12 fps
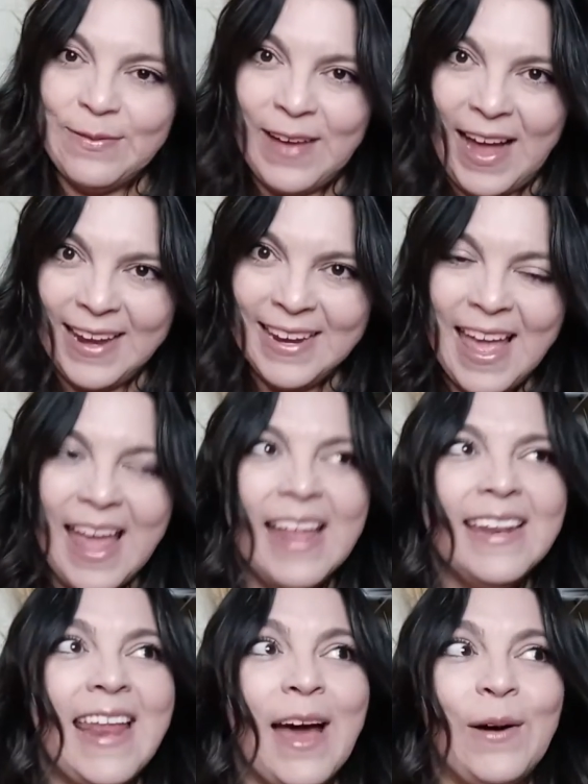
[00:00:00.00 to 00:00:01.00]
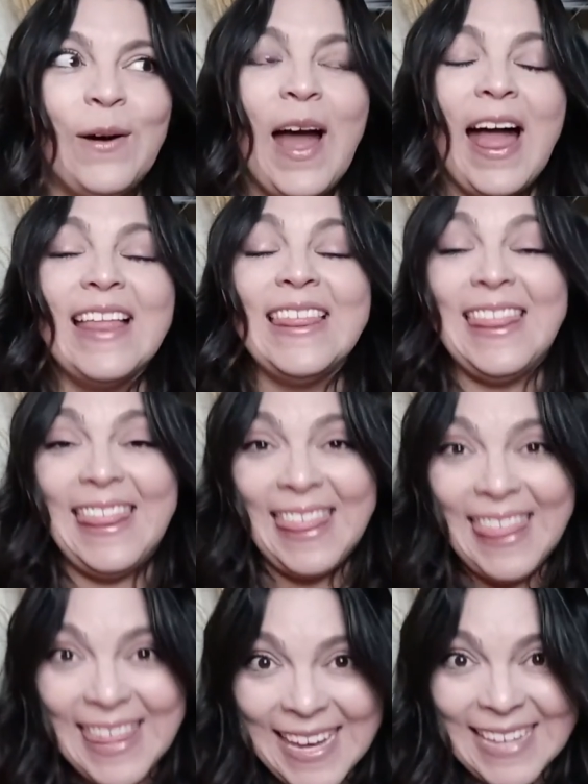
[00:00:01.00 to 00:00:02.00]
of fun. Now
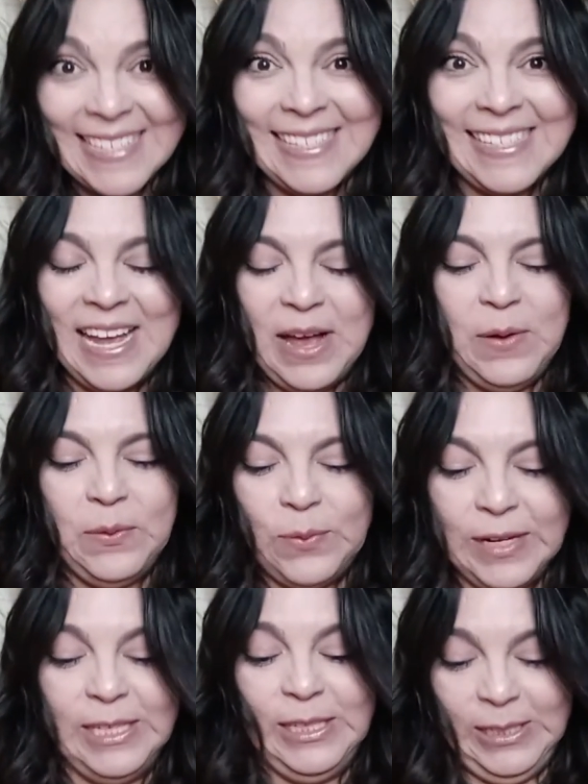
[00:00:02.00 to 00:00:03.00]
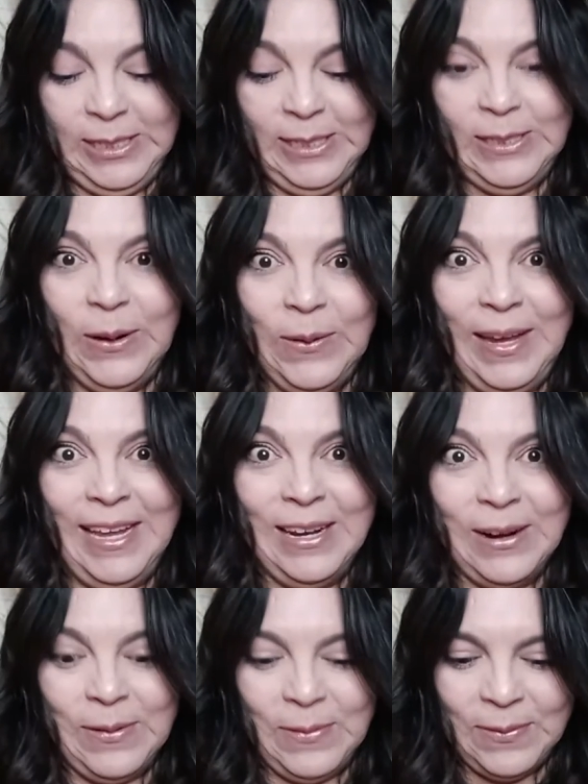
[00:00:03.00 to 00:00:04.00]
this was so
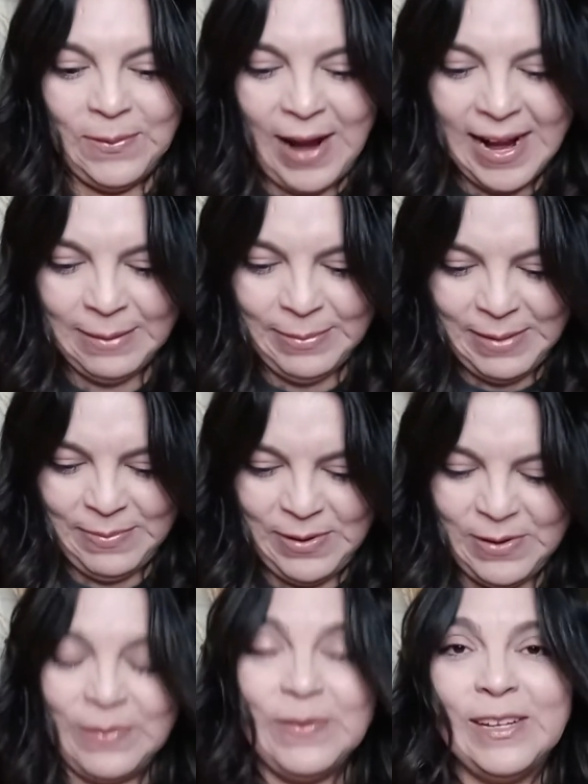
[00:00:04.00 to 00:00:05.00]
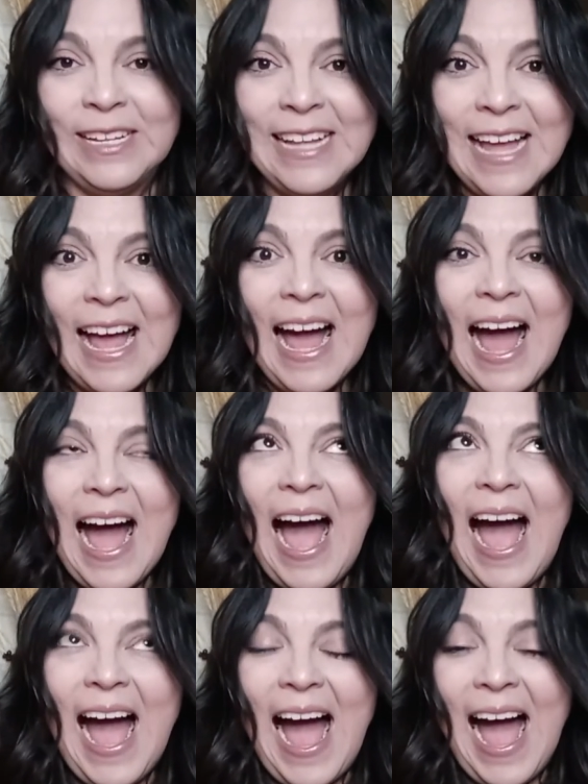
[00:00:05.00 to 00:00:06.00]
incredibly beautiful.
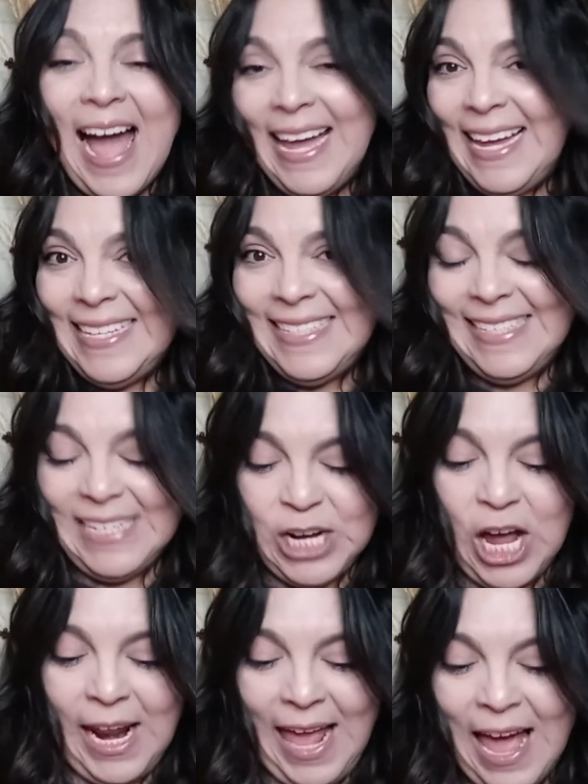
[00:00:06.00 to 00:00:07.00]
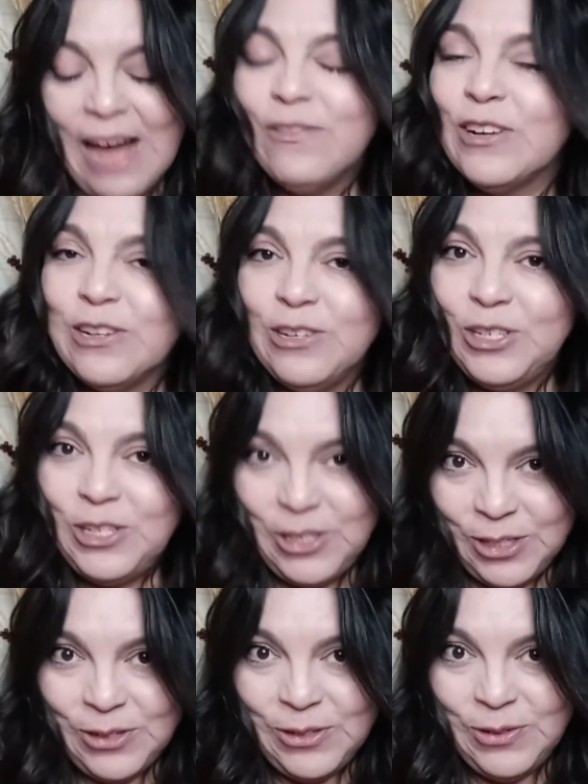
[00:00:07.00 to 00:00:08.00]
I did not have her
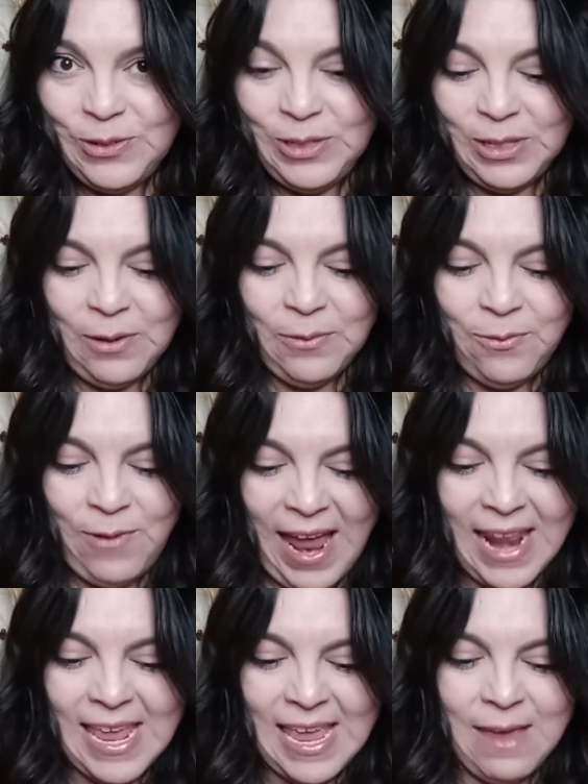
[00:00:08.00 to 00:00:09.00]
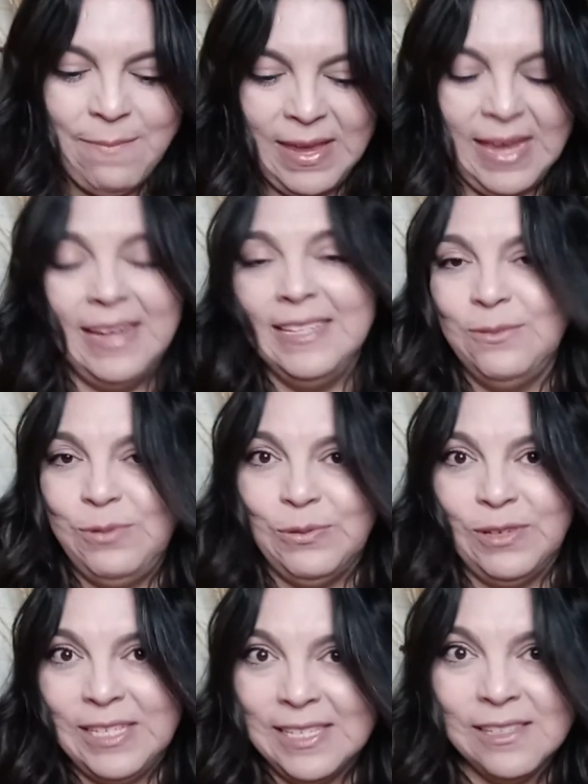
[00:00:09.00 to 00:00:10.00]
shoes ready because we
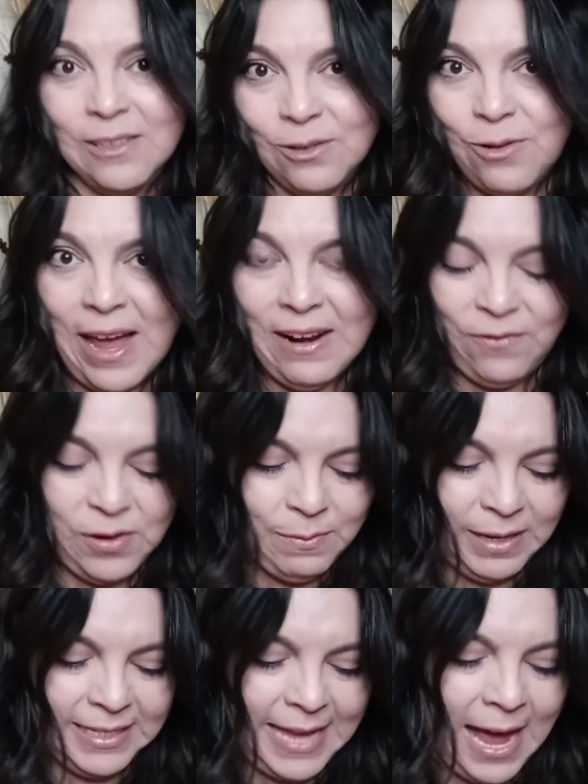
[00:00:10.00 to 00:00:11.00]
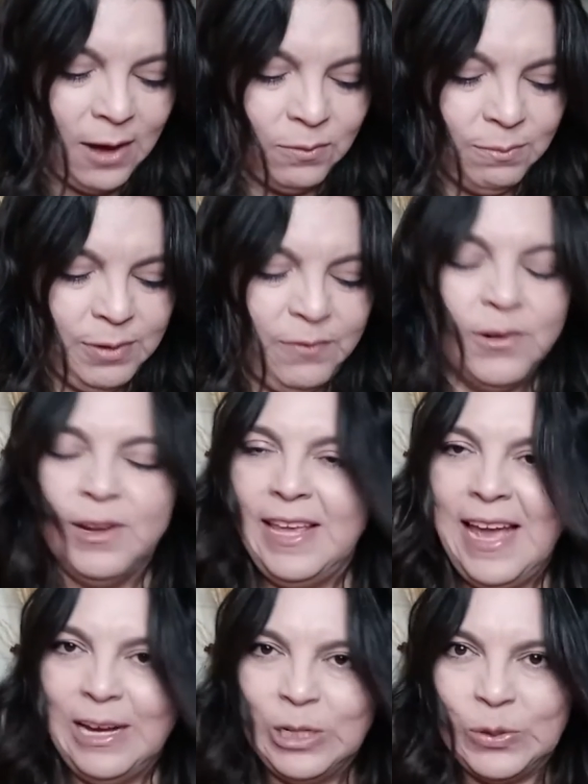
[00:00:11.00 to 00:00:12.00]
were still quite a few months out before
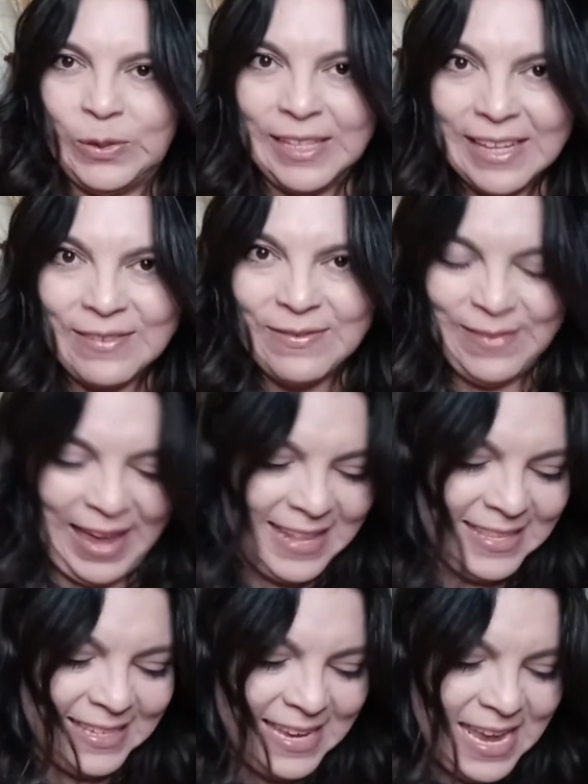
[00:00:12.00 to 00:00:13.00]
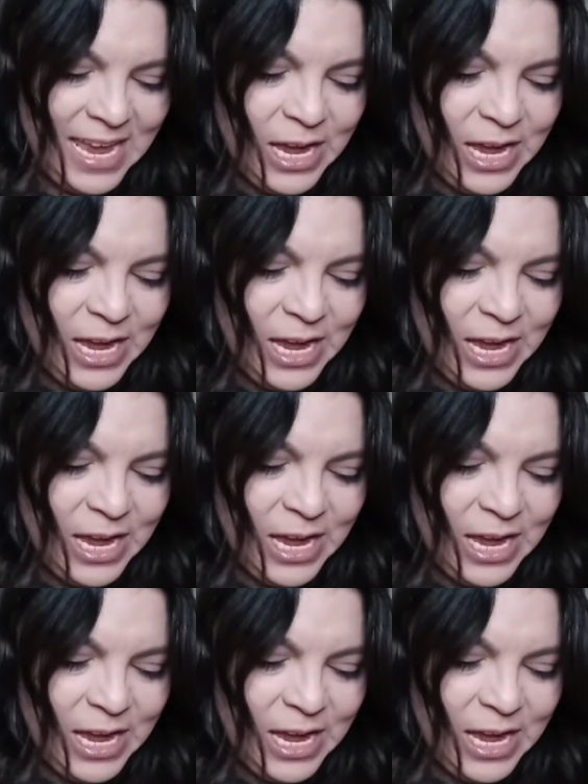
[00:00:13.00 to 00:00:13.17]
the actual event.